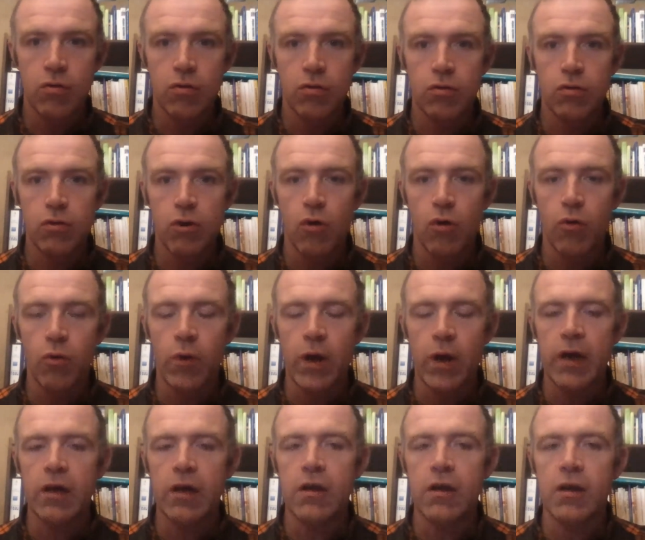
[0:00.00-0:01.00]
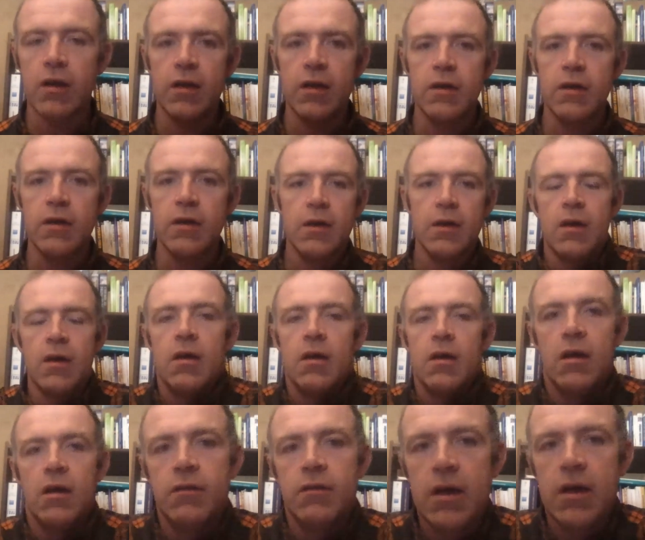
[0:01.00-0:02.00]
correctly, and
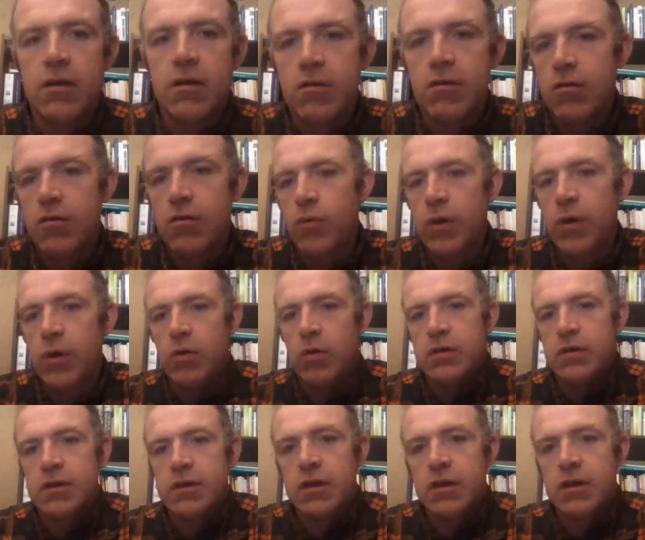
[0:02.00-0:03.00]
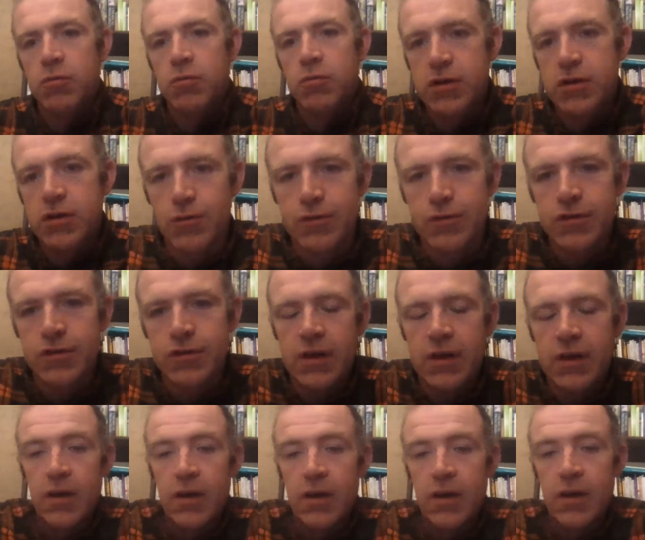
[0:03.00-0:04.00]
then we will see results. And
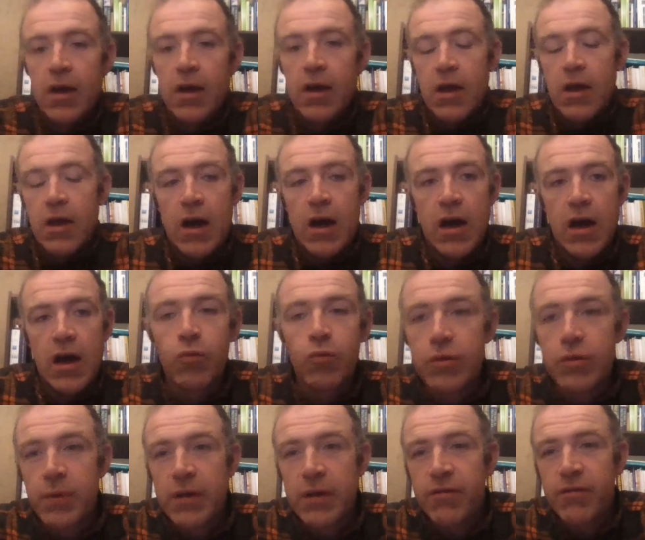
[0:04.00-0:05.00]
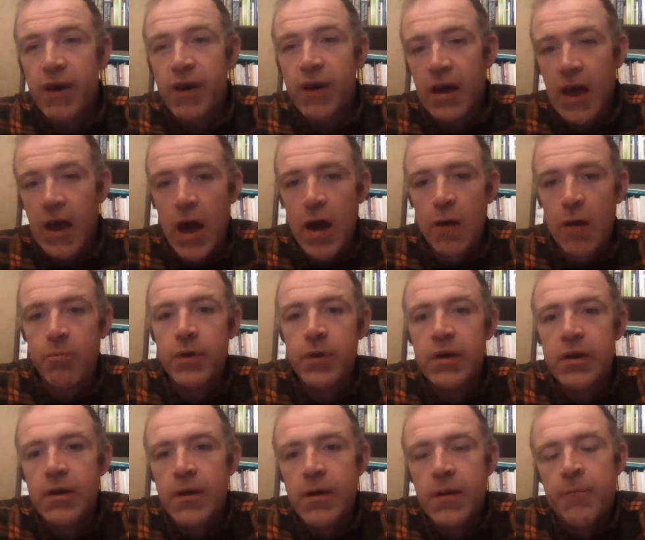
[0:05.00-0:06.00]
I would be very
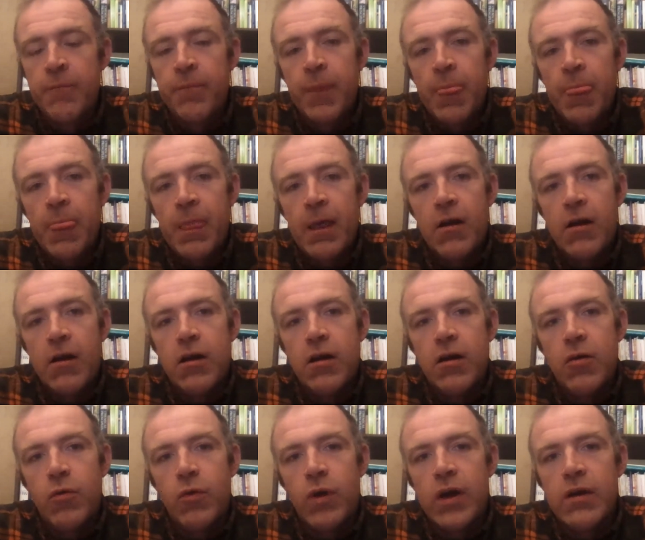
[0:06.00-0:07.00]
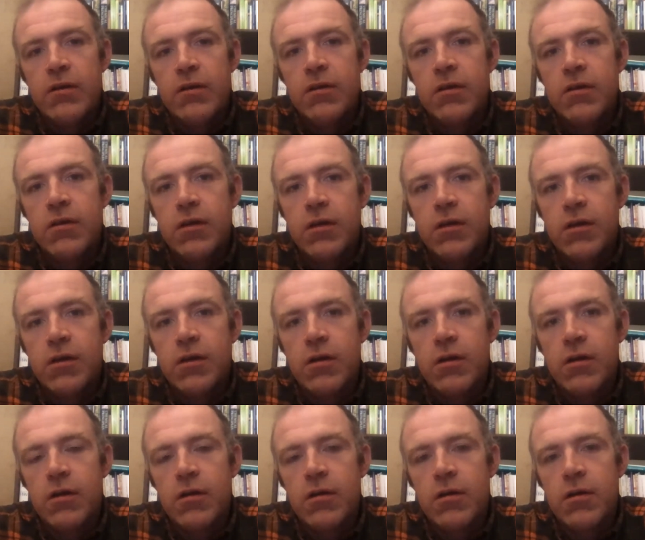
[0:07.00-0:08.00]
happy when
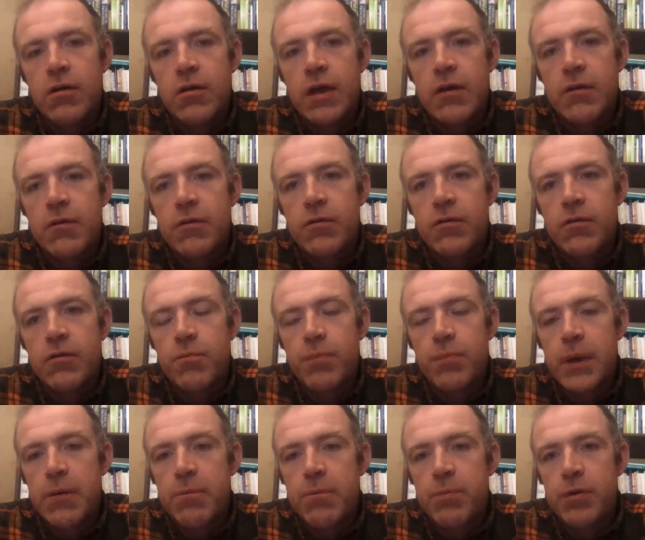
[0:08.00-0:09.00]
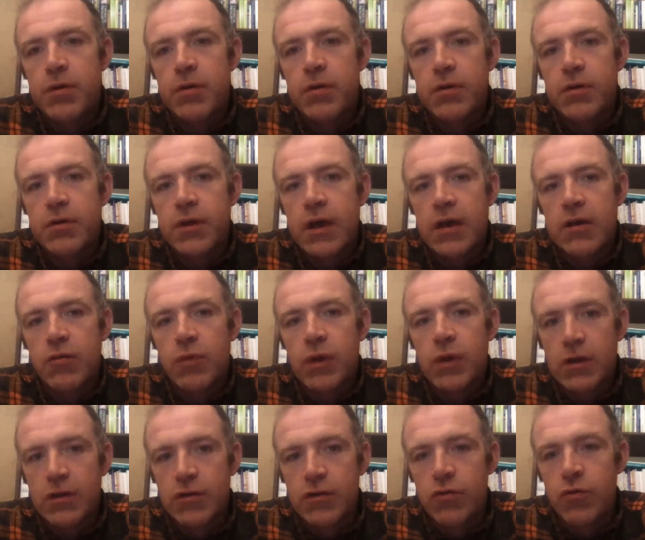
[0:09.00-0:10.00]
that the people that
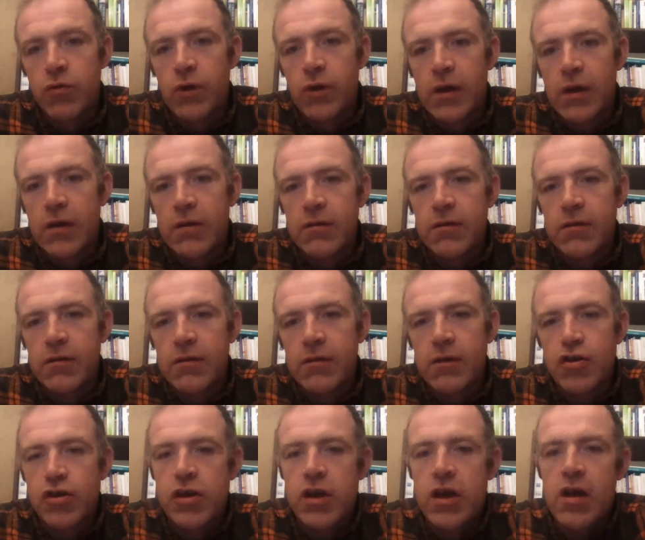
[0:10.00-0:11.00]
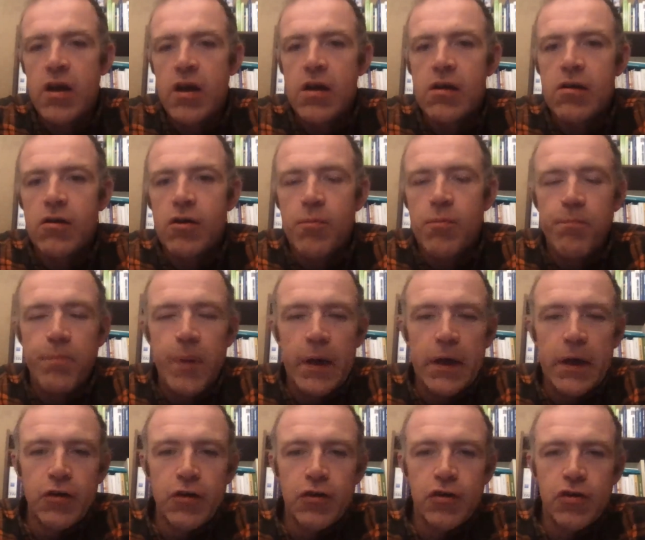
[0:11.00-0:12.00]
will do it share
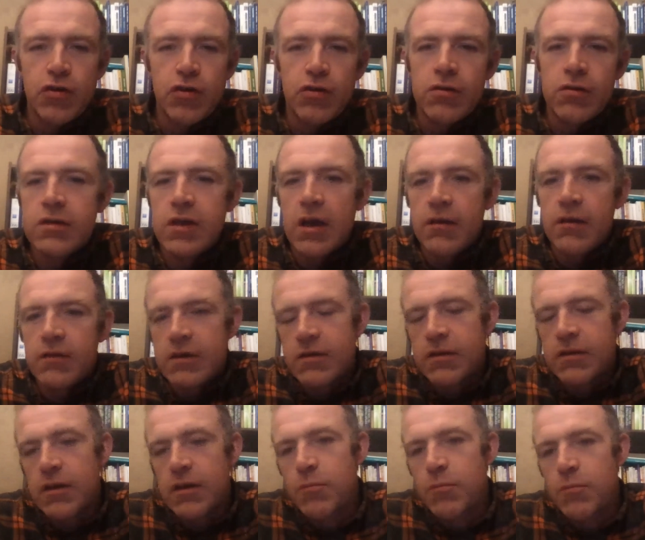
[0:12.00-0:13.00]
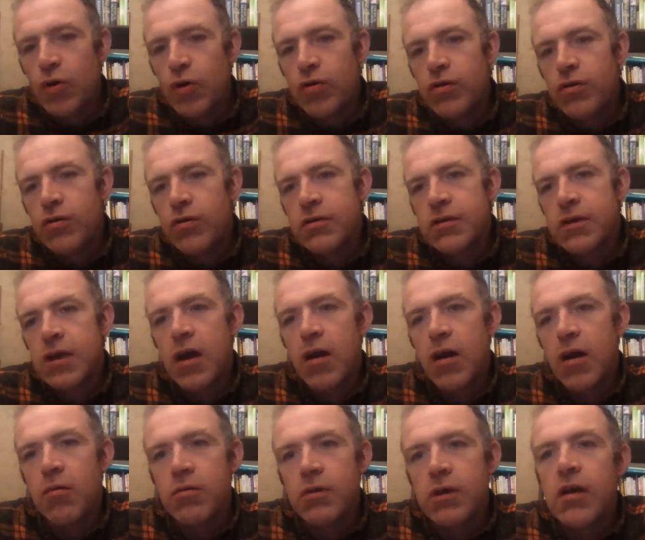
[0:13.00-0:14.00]
pictures and testimonials
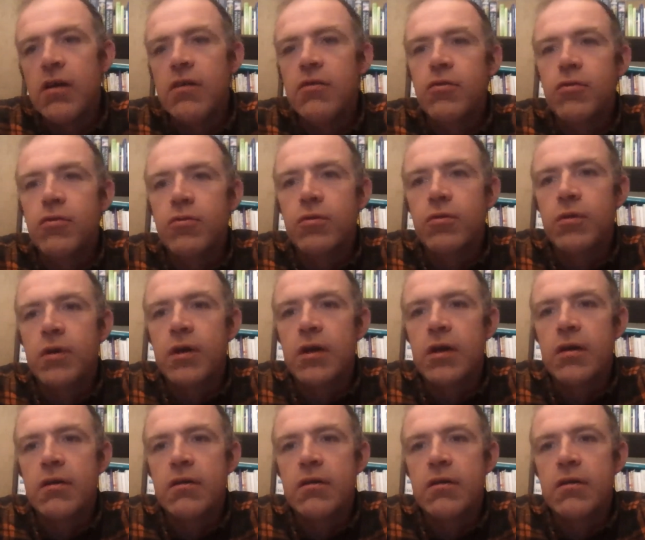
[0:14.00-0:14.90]
how they do it,